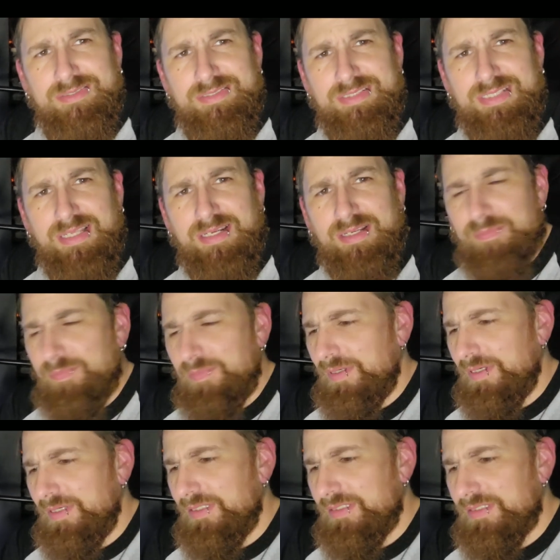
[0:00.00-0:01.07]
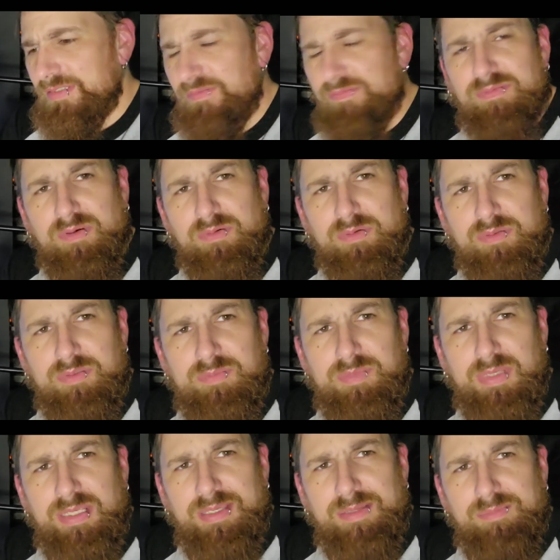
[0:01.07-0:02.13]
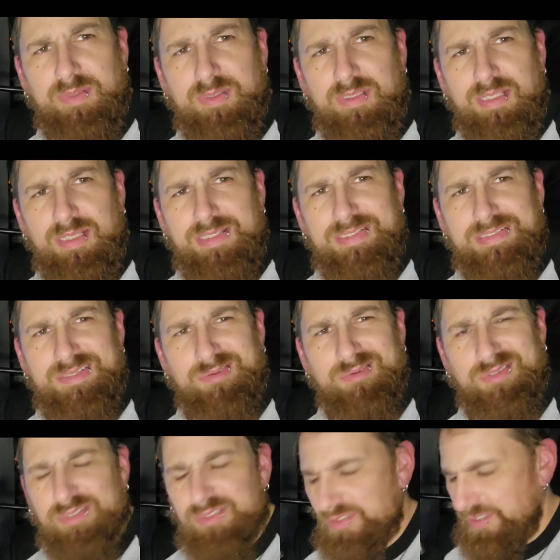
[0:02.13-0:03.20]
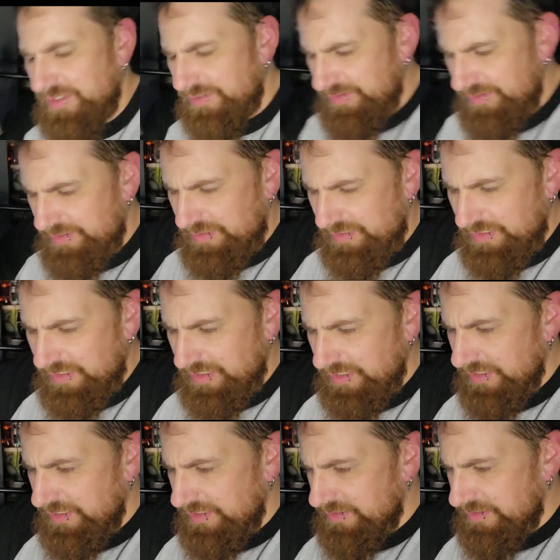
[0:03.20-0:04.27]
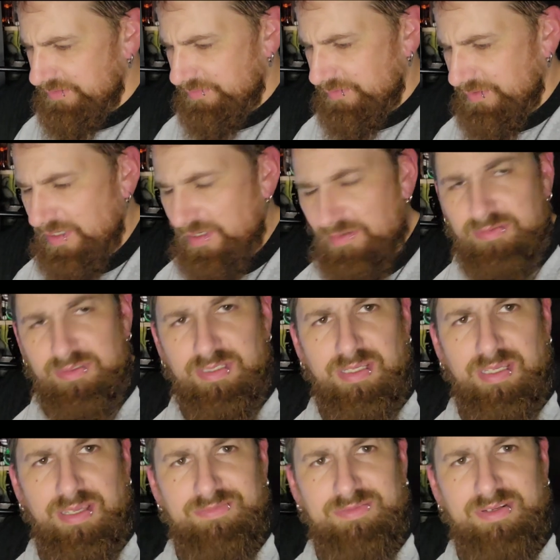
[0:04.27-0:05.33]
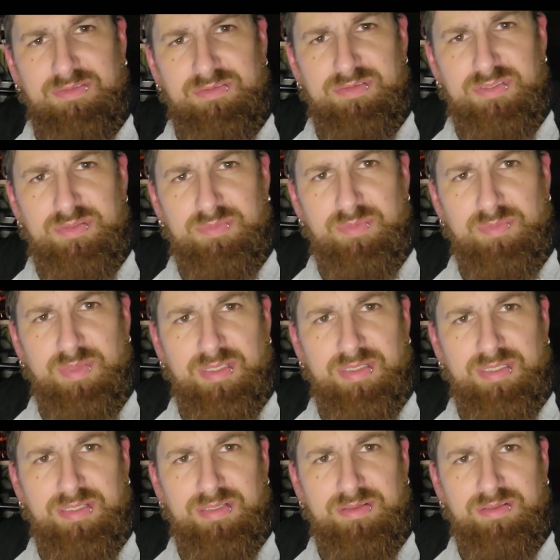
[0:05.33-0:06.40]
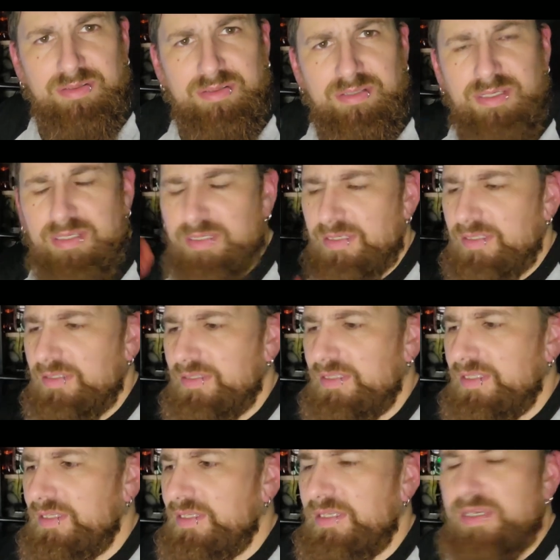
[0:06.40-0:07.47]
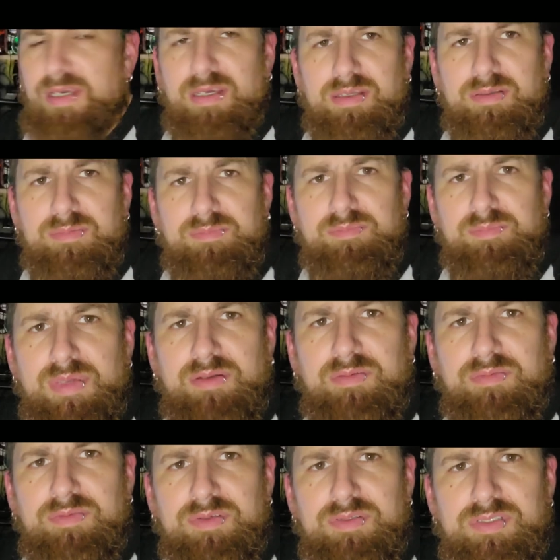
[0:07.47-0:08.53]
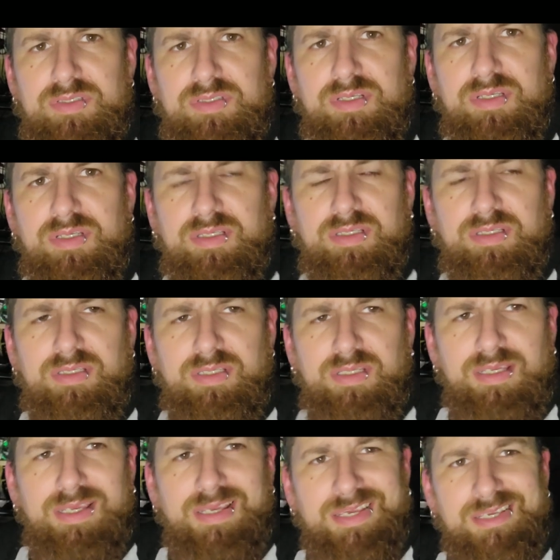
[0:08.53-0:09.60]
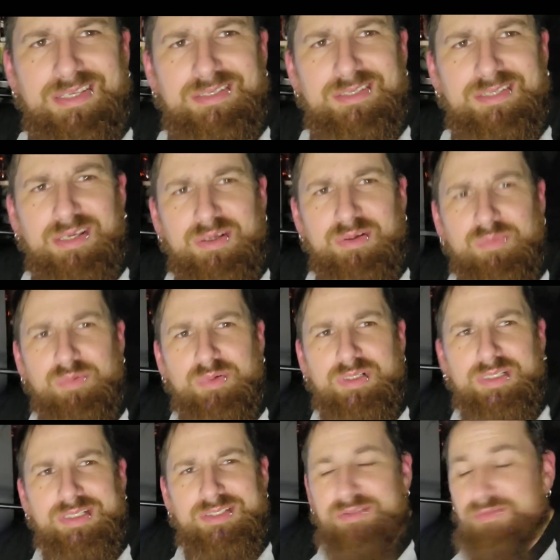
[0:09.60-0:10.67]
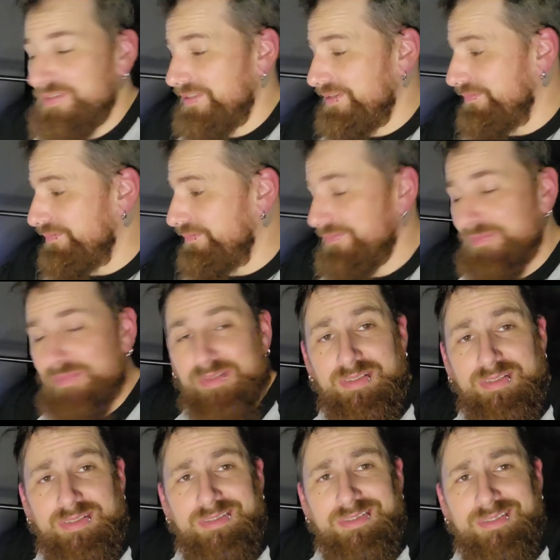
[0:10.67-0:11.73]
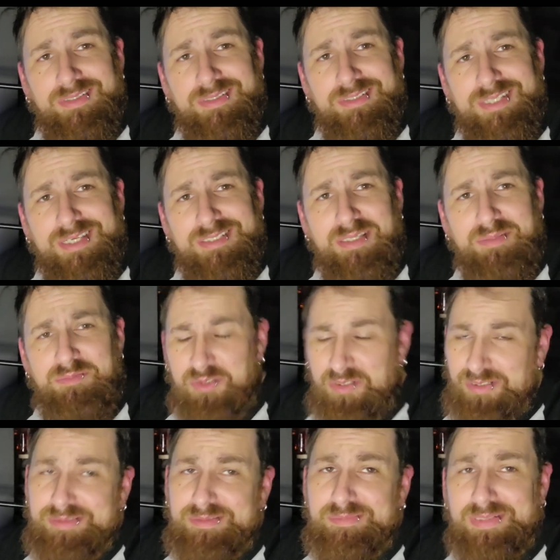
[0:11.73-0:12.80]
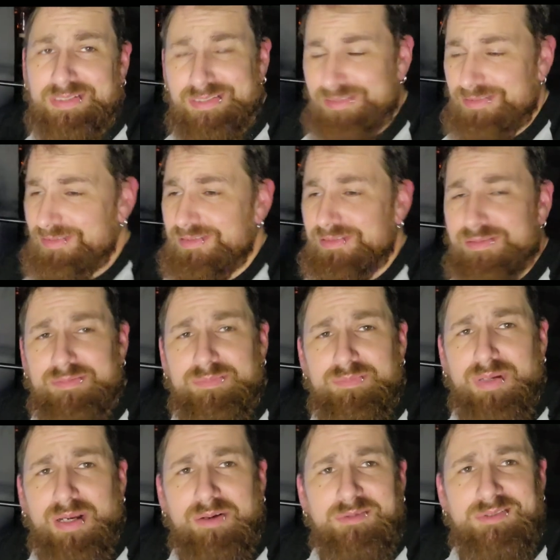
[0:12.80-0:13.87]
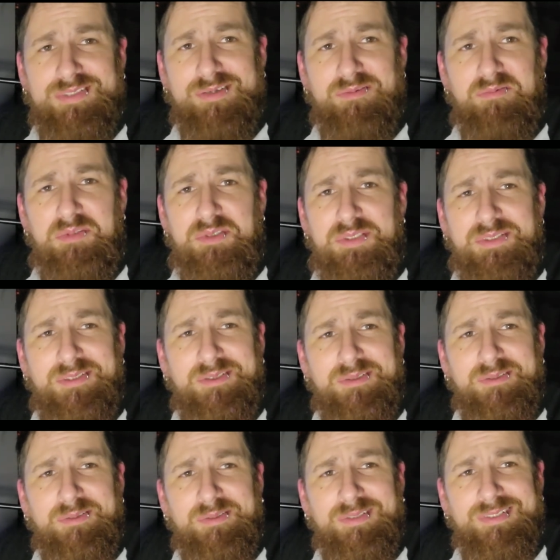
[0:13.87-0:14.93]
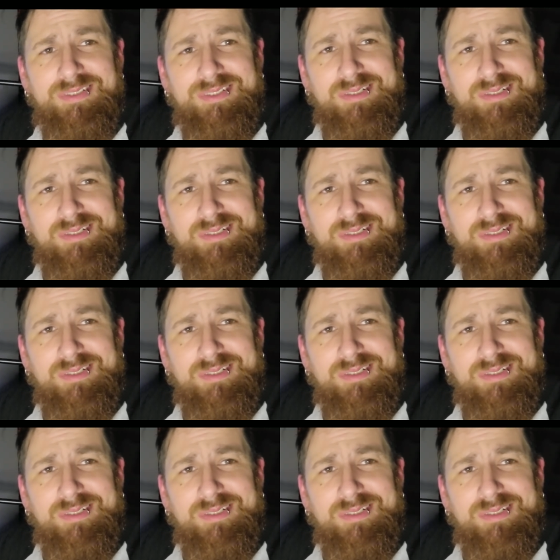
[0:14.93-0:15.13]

and set up uh, some photos, make him look like he's out in the jungle, some ground. I have another Superman here the uh, metal version. And uh, we're going to do some nighttime shots because power's out, so